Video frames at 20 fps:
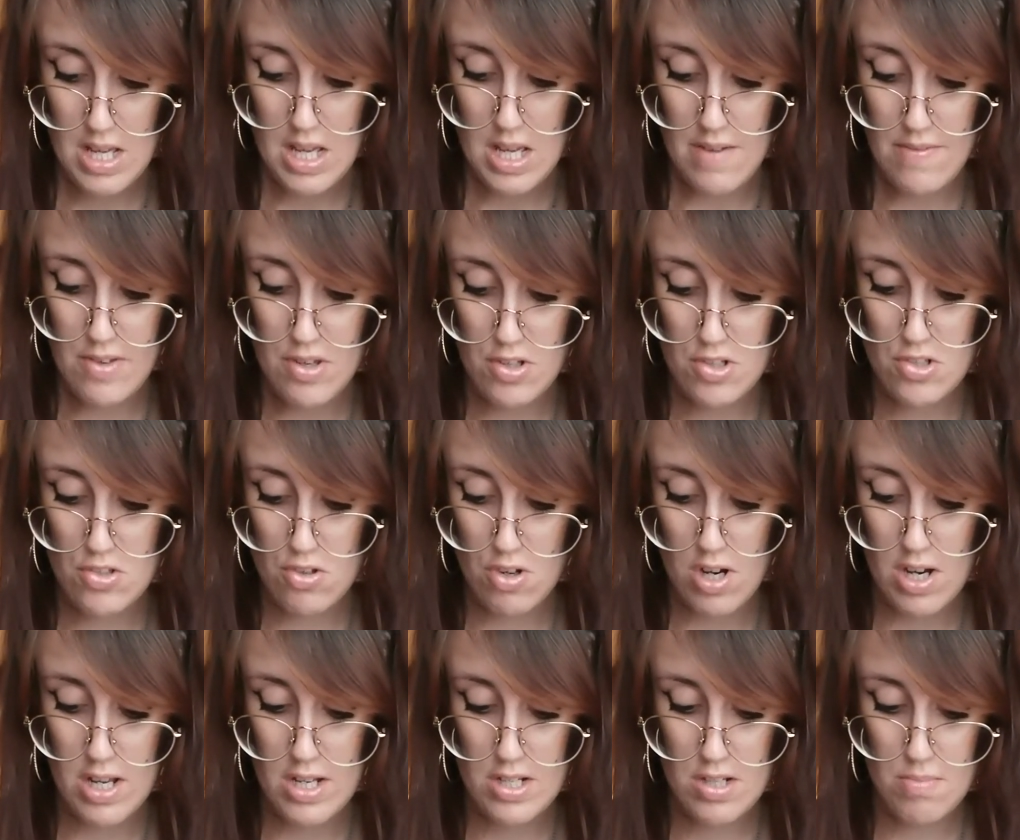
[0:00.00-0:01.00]
If you're
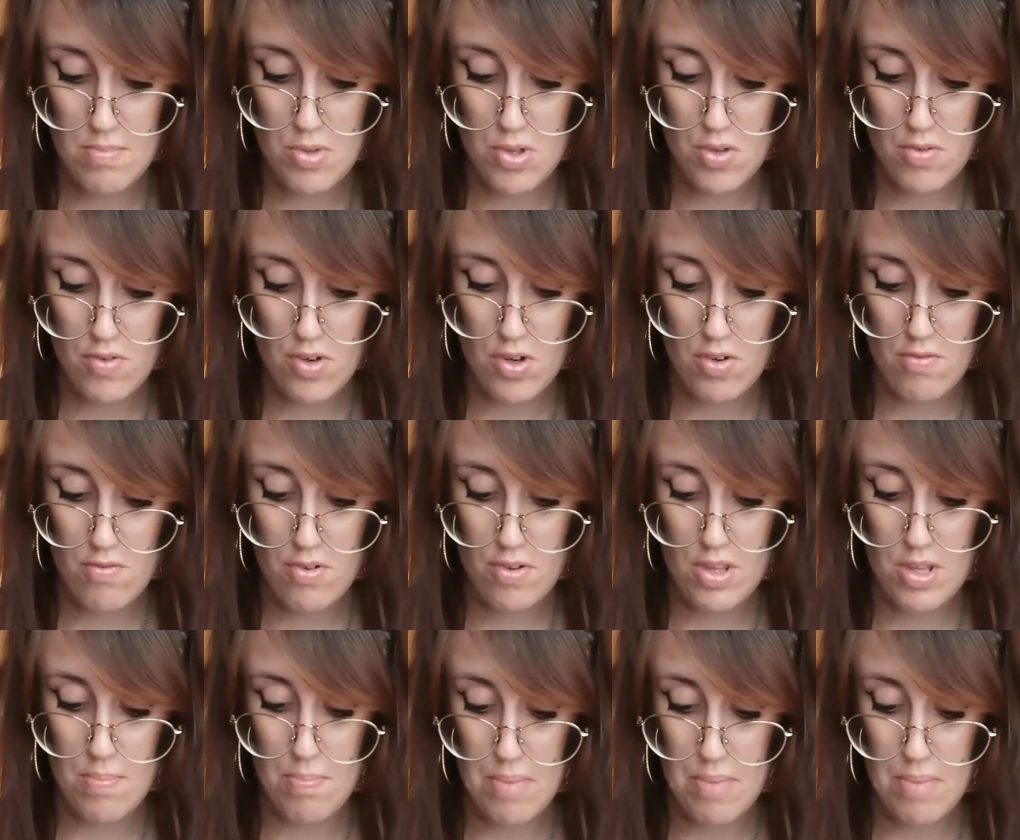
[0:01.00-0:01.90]
trying to move on from the